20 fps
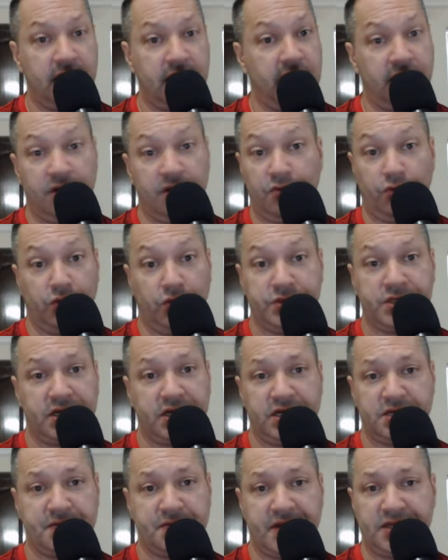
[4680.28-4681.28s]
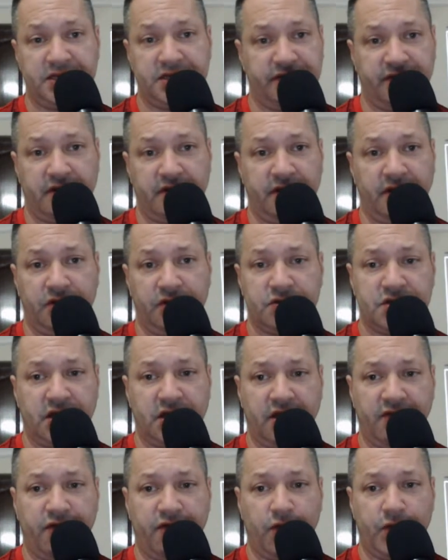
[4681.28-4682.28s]
it wasn't expensive. I think it was
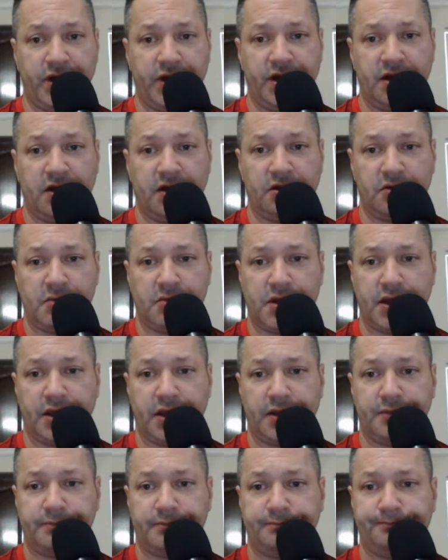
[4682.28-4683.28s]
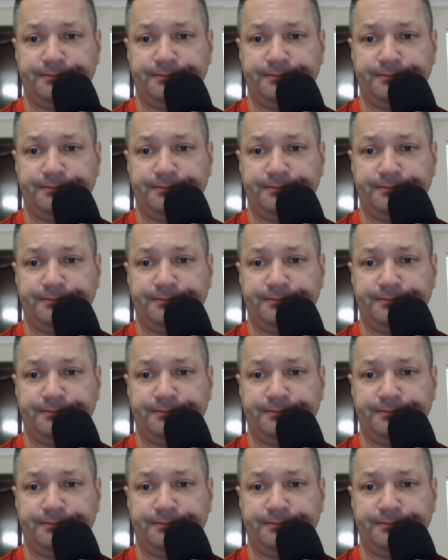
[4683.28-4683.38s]
like a $40 mic.